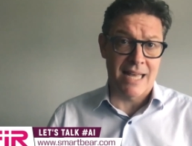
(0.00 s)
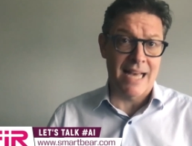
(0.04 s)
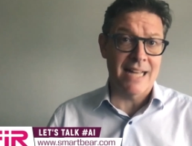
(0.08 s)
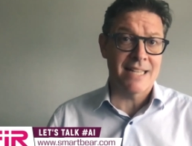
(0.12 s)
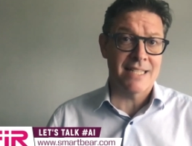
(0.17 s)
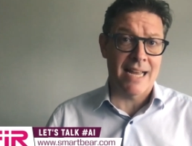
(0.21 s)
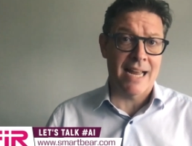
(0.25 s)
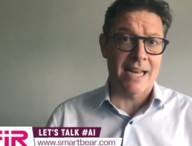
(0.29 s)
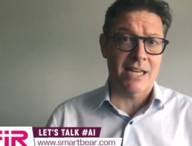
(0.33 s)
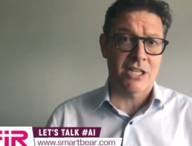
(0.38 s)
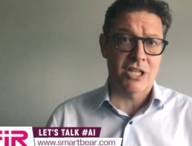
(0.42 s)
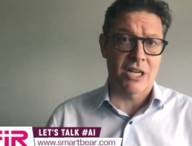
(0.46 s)

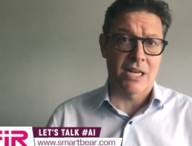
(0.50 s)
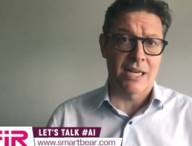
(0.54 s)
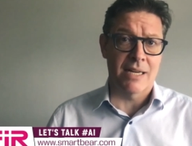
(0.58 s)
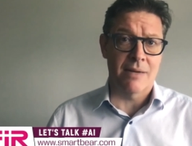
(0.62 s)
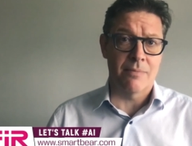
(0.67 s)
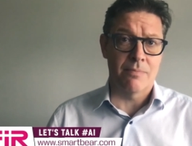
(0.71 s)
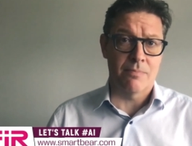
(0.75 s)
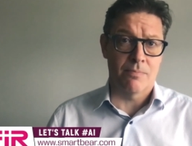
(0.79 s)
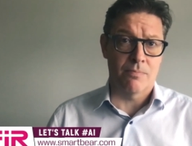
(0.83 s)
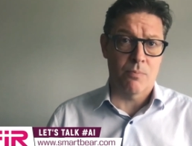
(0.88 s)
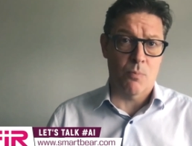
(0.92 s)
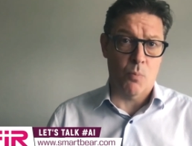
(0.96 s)
that's
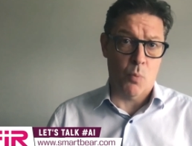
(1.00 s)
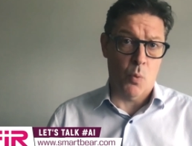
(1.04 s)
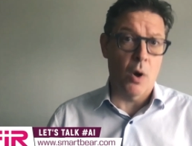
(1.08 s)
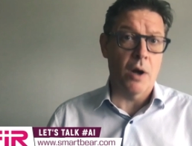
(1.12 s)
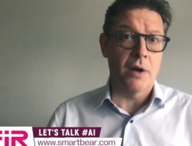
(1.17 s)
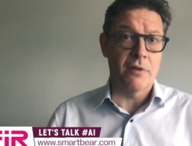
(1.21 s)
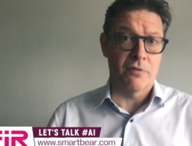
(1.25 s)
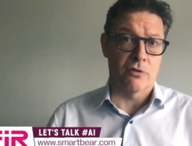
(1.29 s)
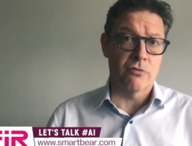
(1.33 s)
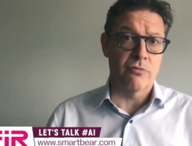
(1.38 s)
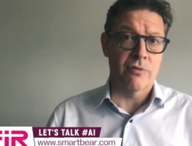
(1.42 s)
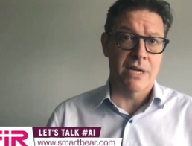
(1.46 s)
actually
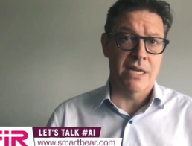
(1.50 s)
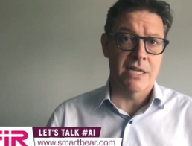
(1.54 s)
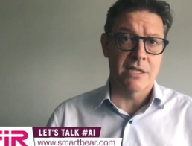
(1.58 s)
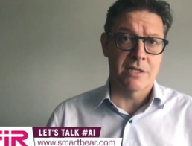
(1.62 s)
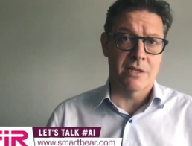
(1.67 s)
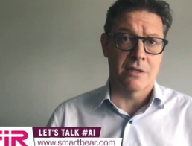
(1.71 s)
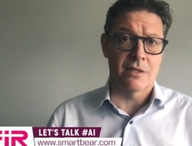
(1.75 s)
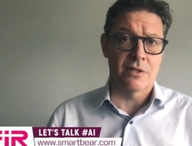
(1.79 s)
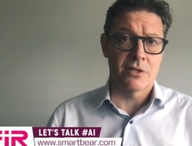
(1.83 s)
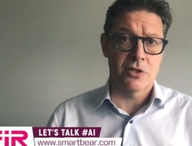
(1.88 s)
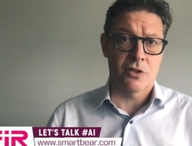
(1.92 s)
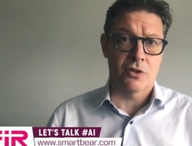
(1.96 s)
one of the
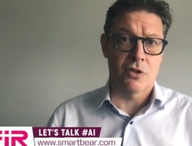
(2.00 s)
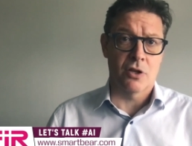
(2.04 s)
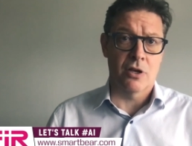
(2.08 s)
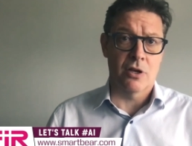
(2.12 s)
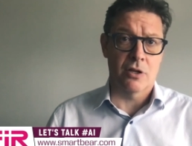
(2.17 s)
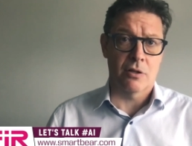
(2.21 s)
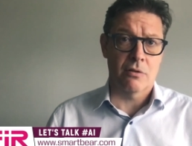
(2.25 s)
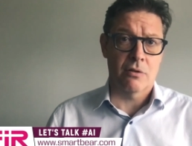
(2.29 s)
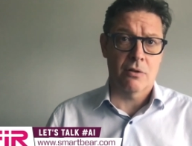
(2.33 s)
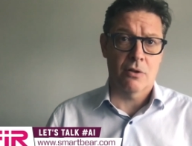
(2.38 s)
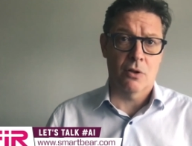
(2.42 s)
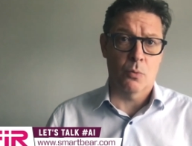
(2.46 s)
reasons that,